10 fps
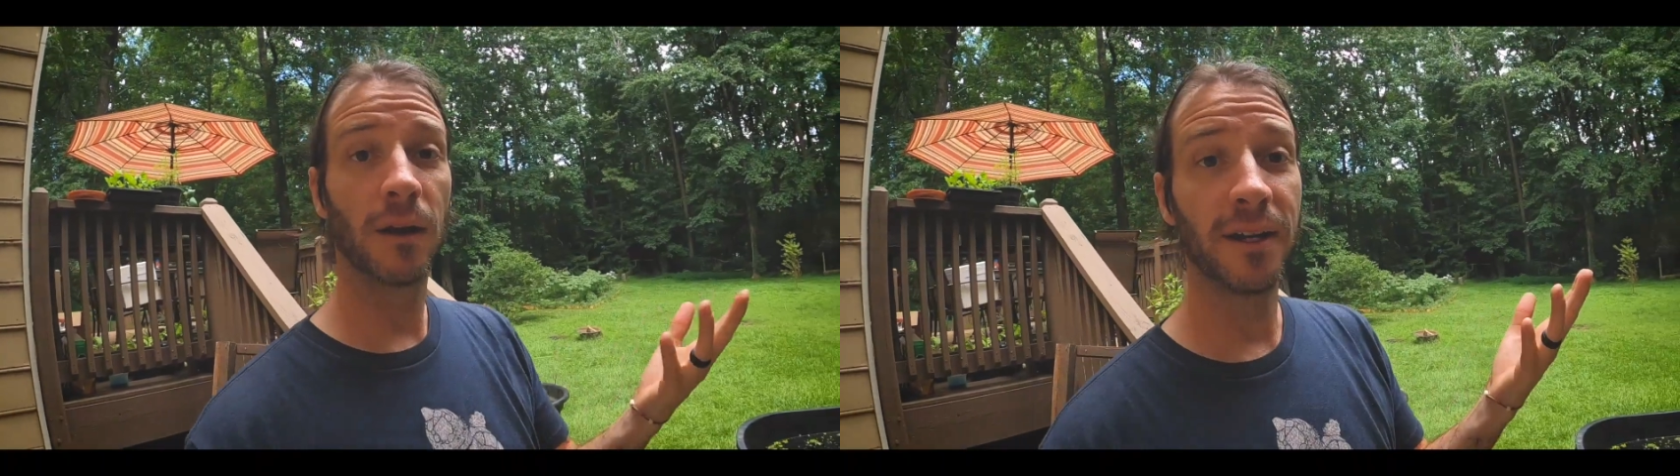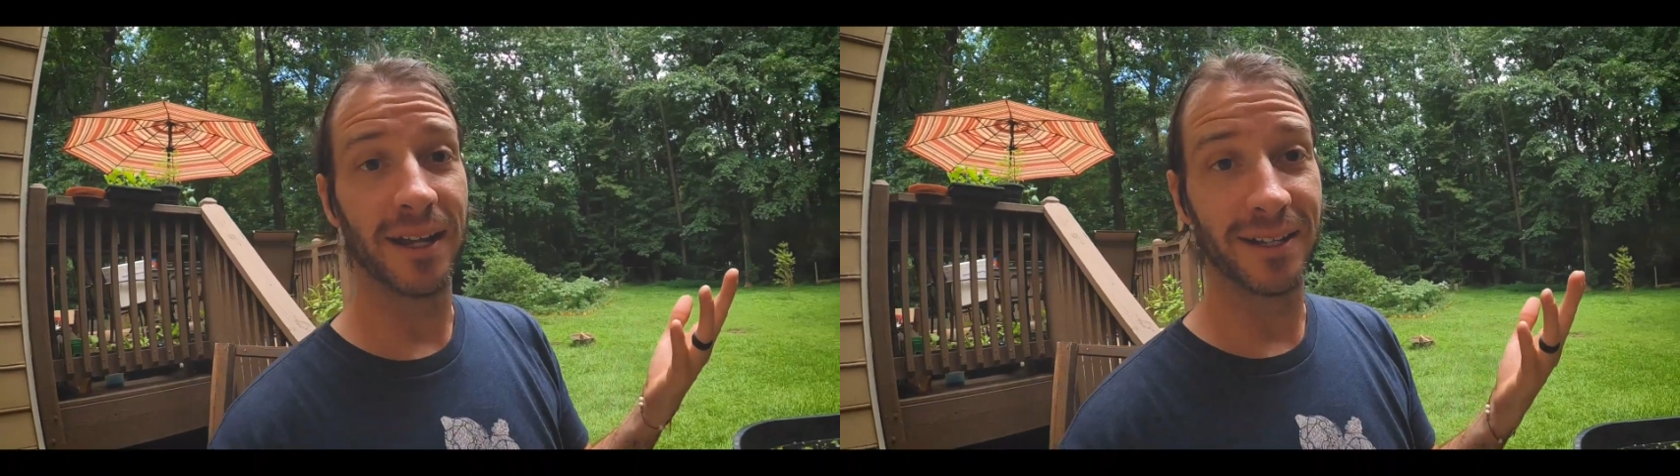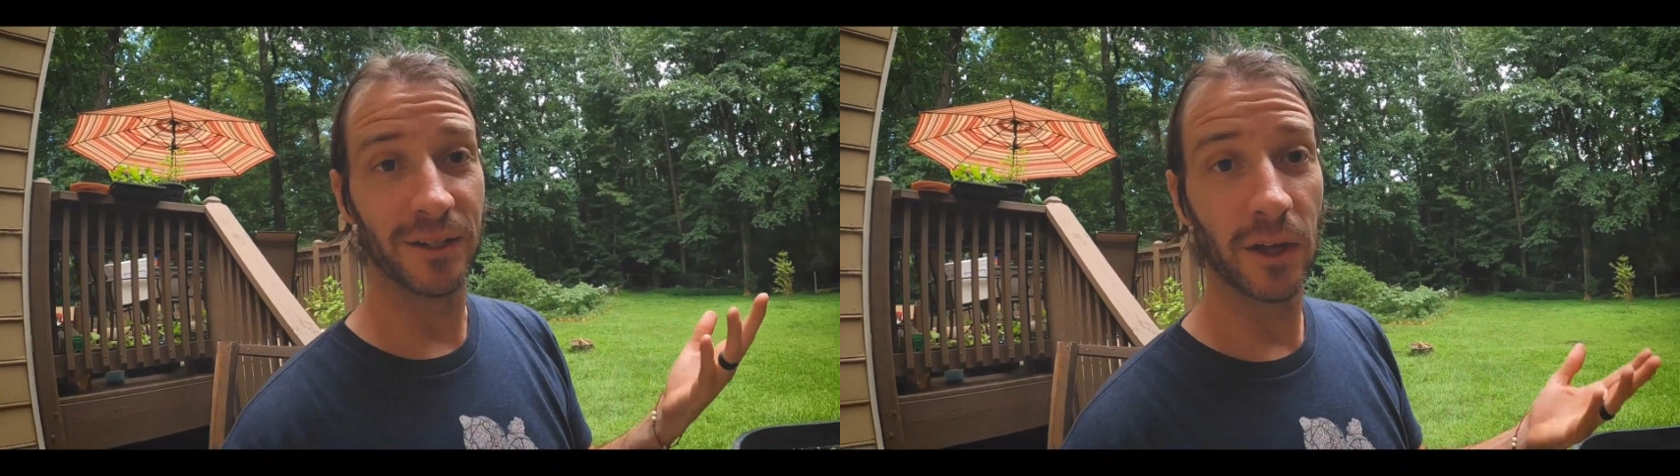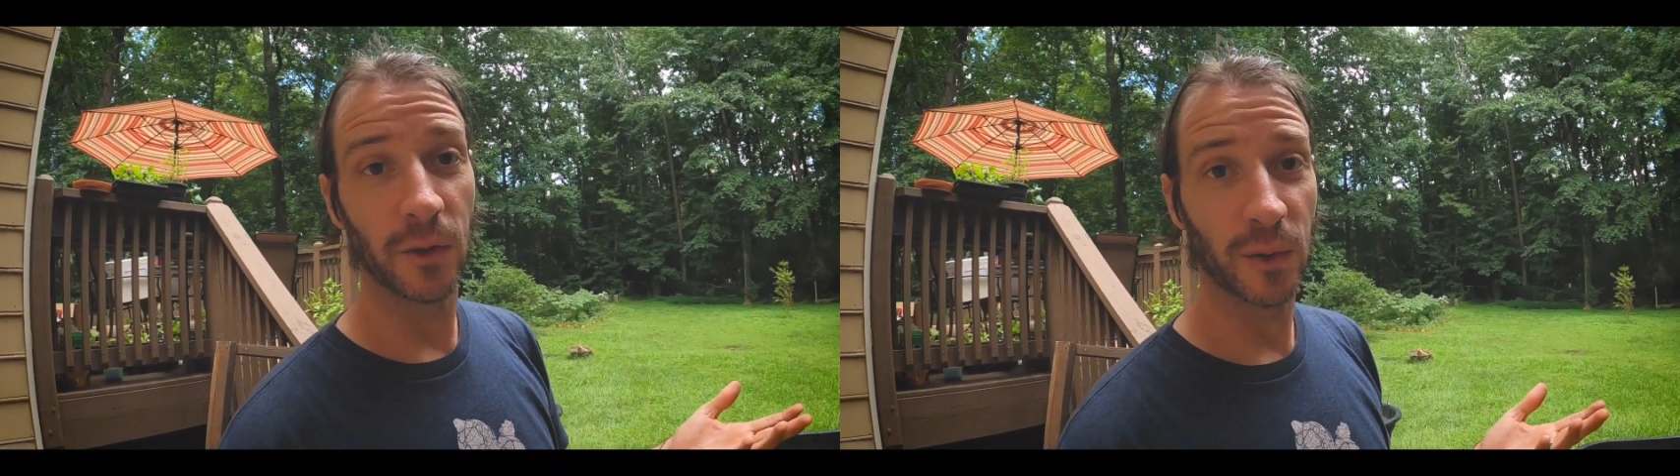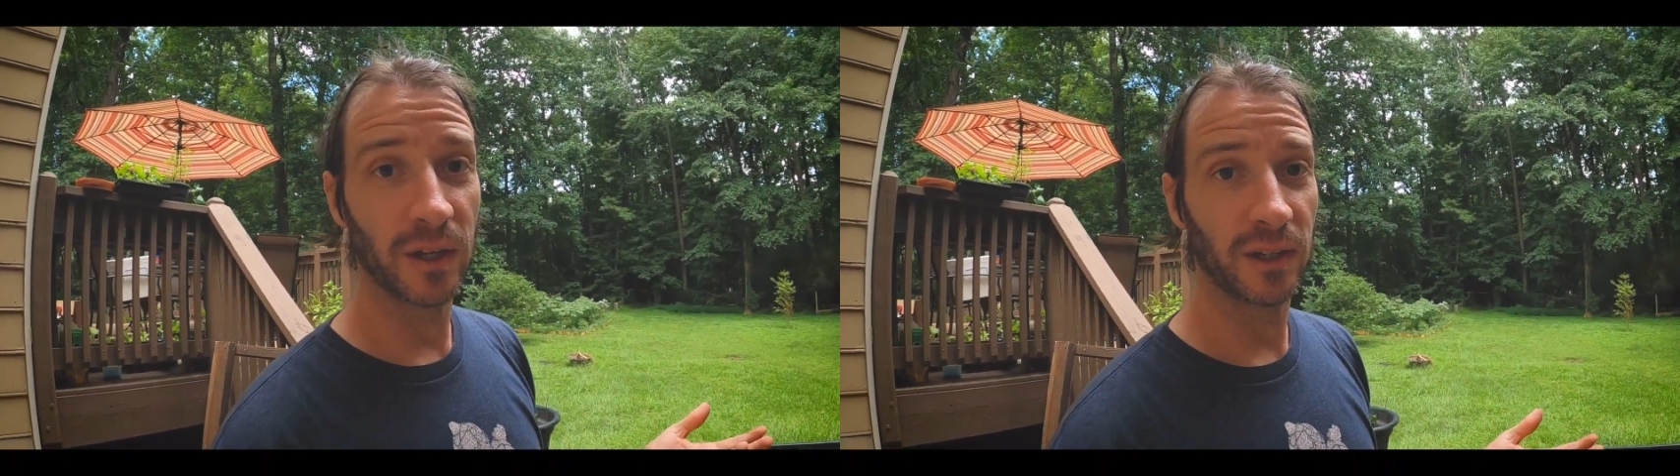right, and
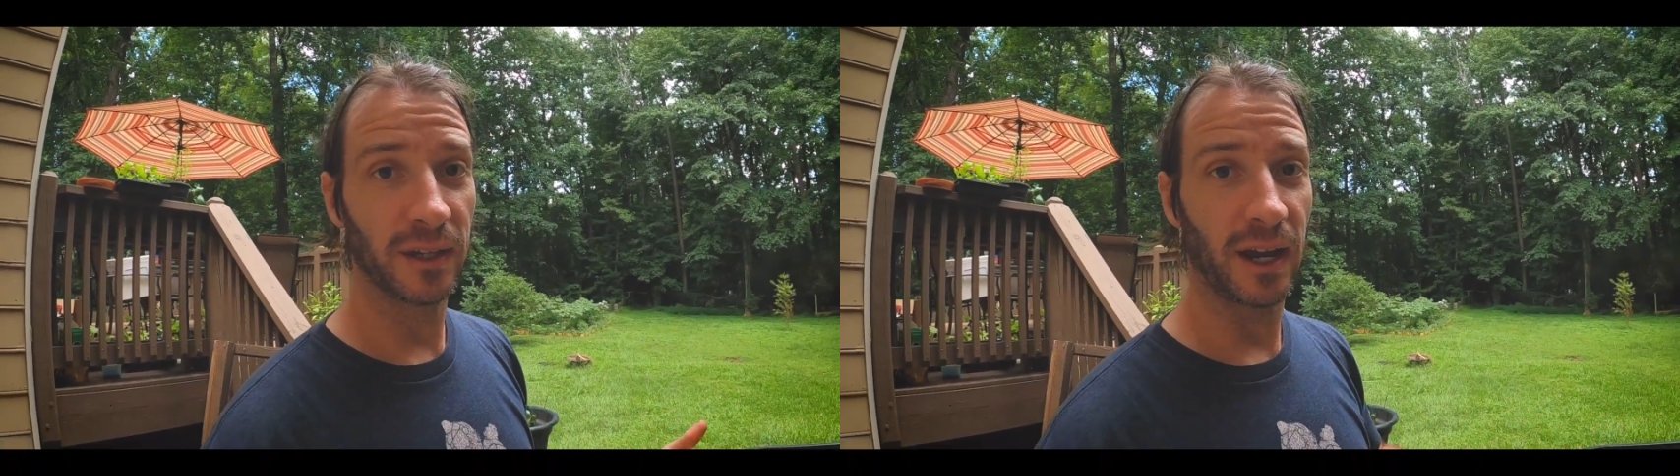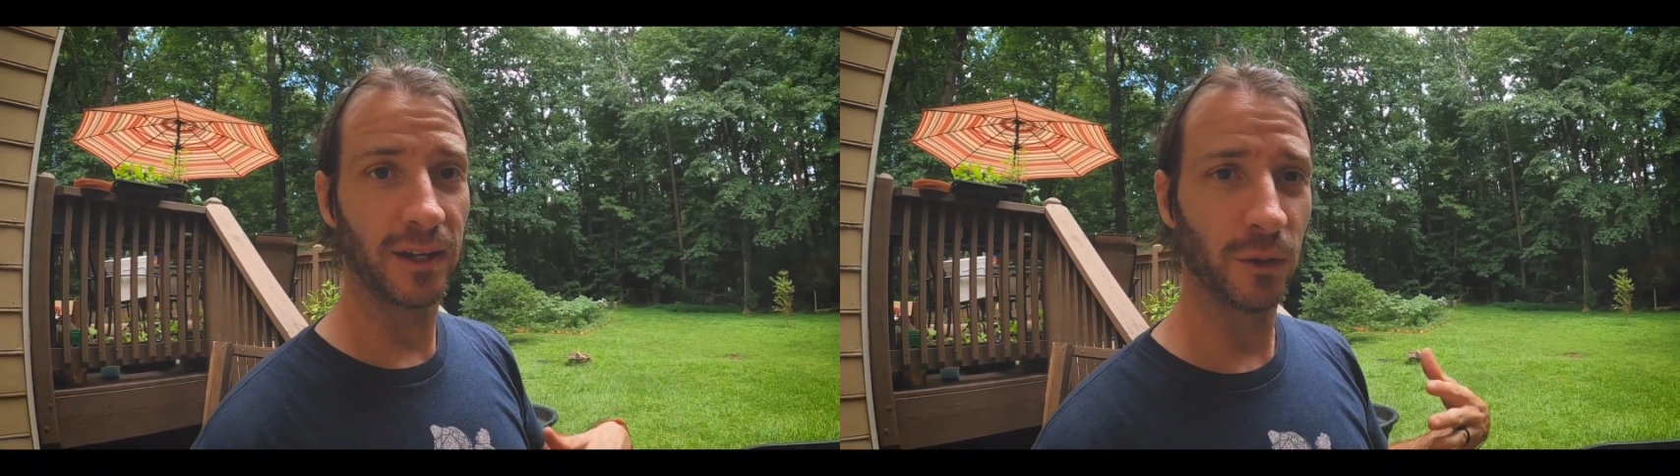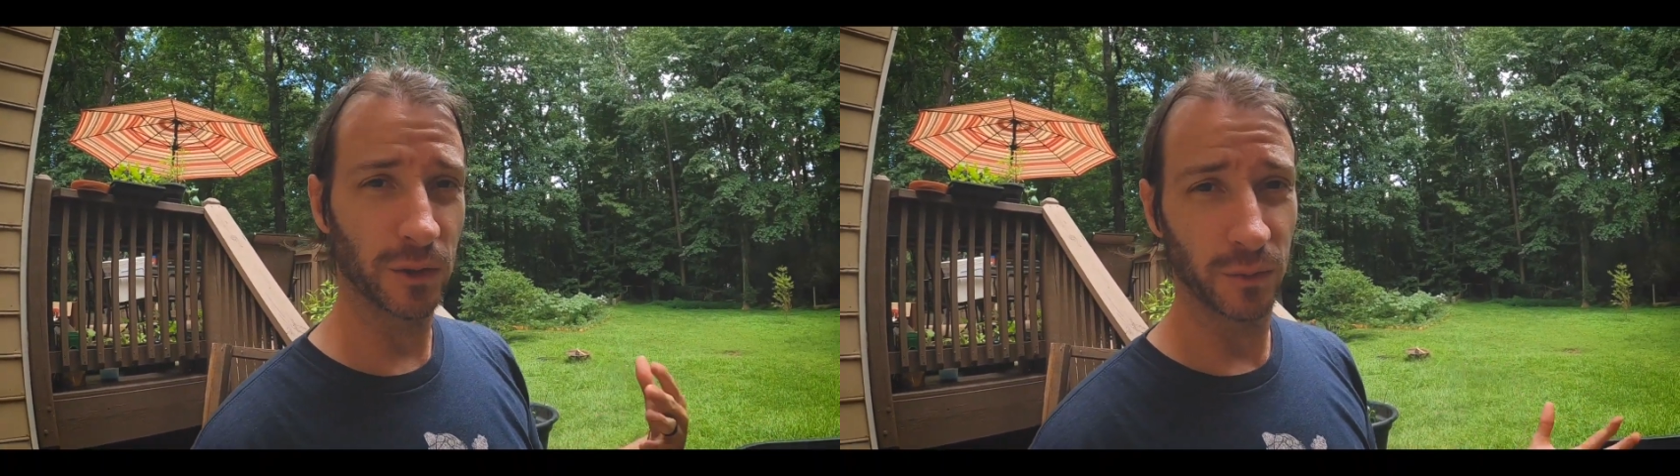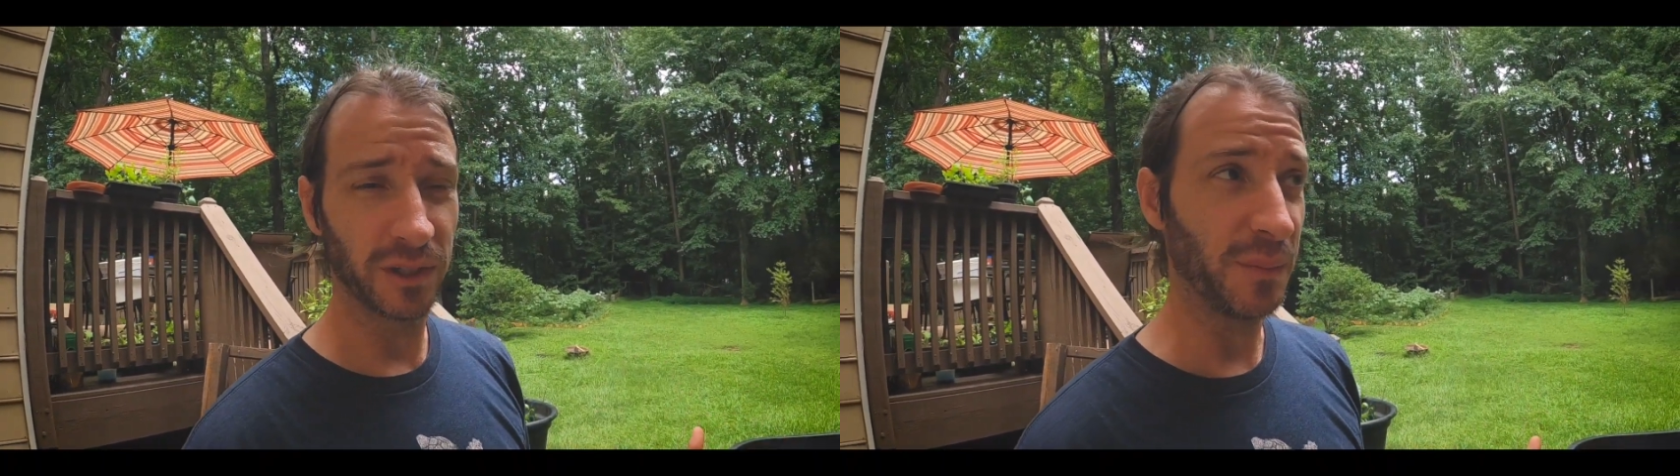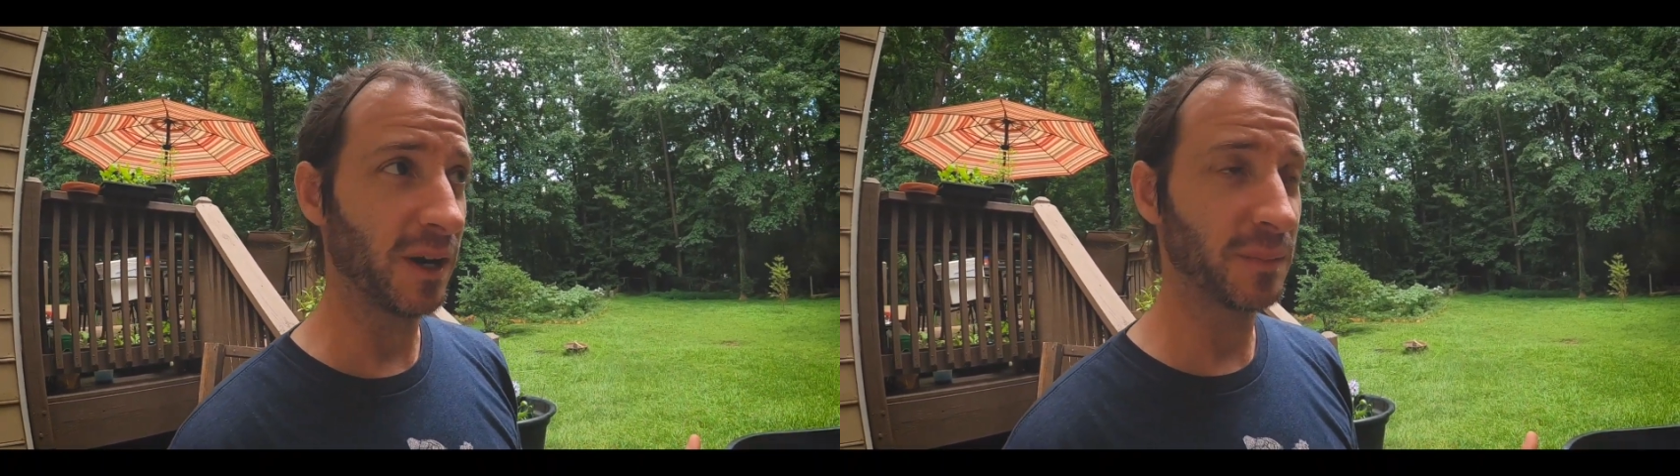another thing that I know is
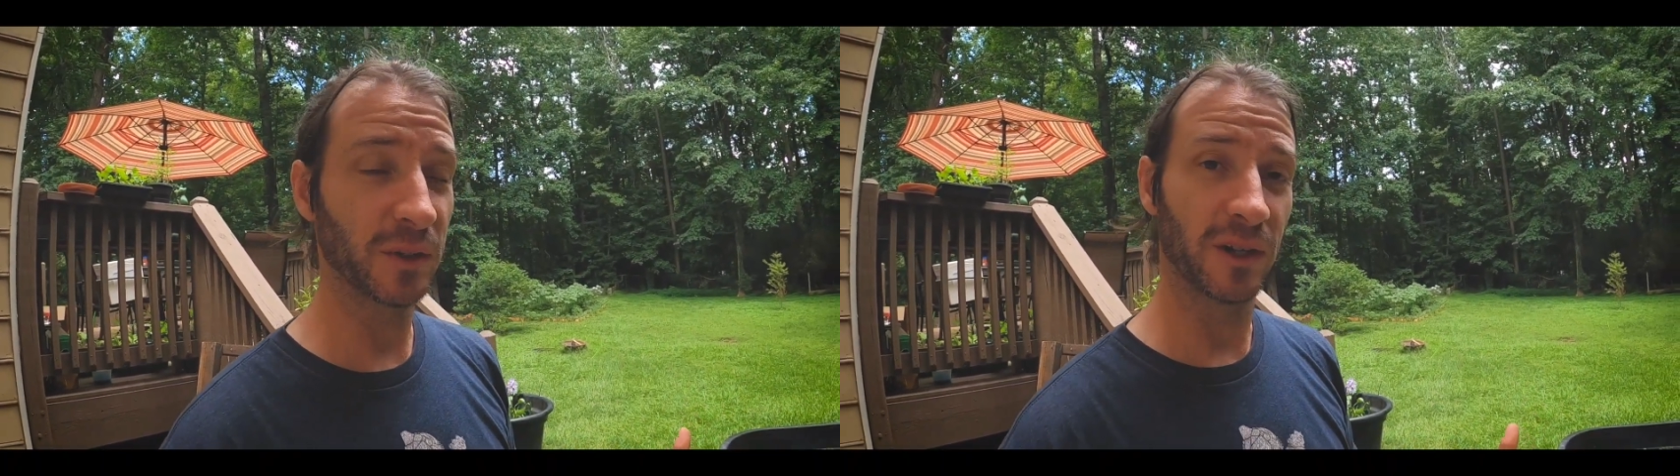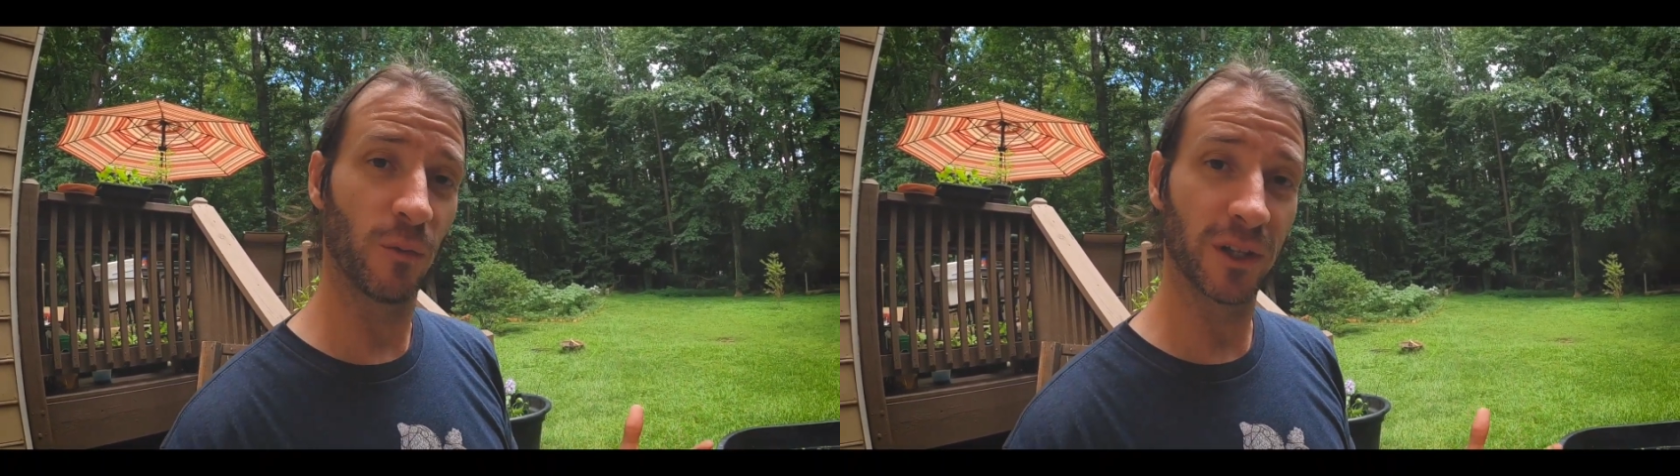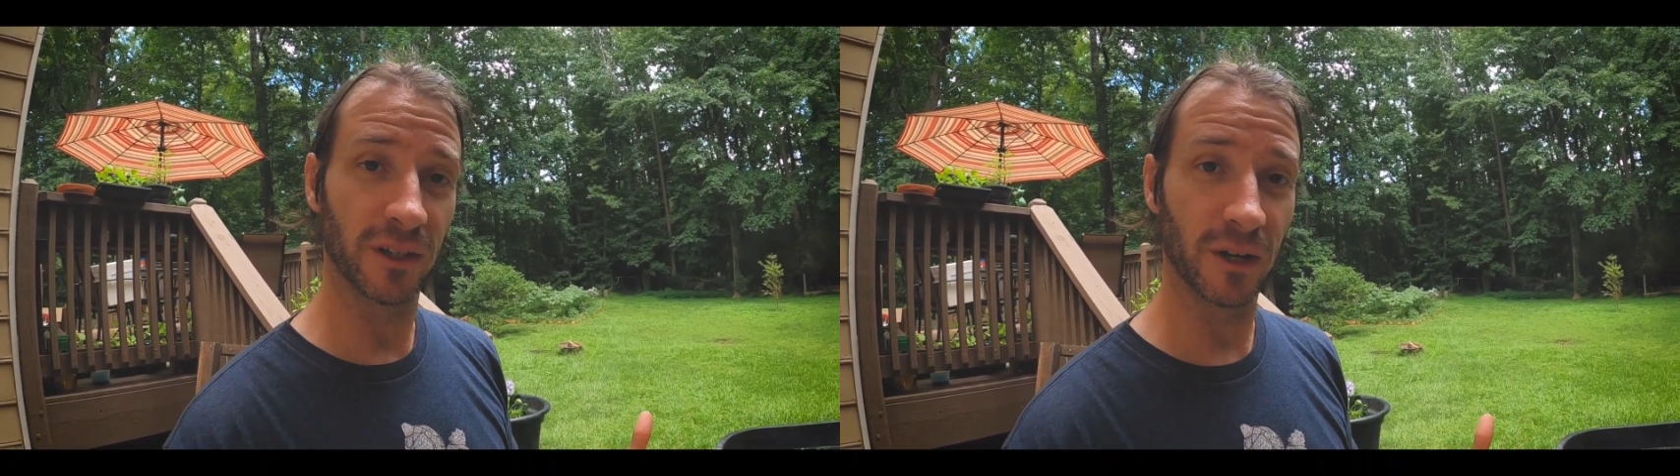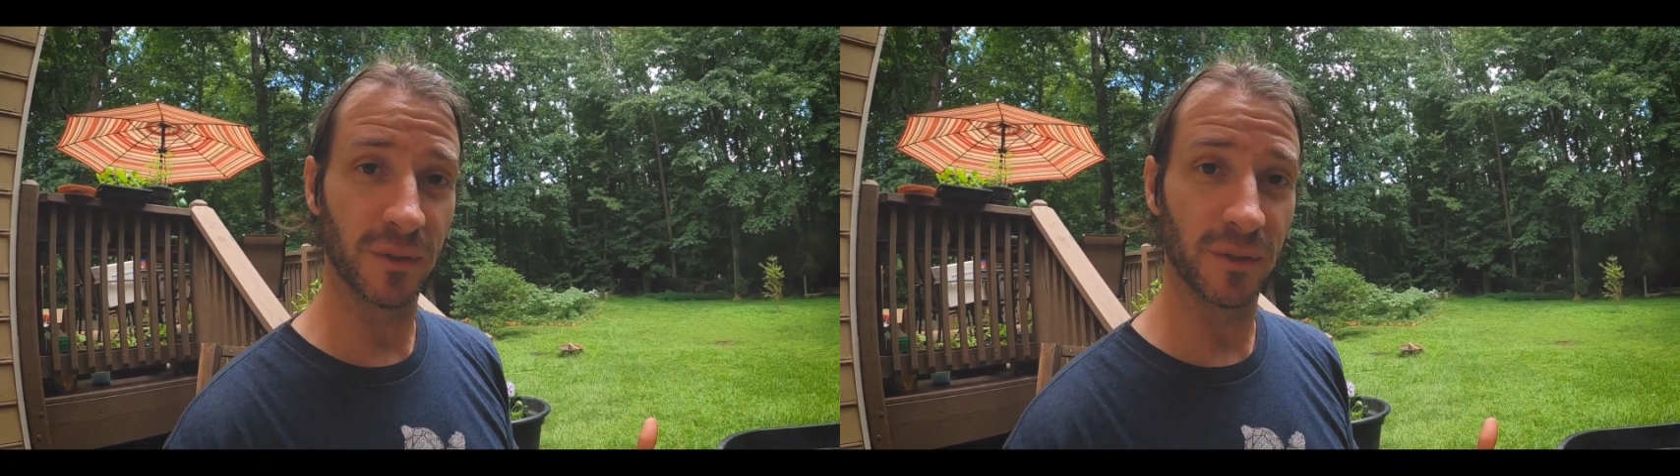really popular and I wanted to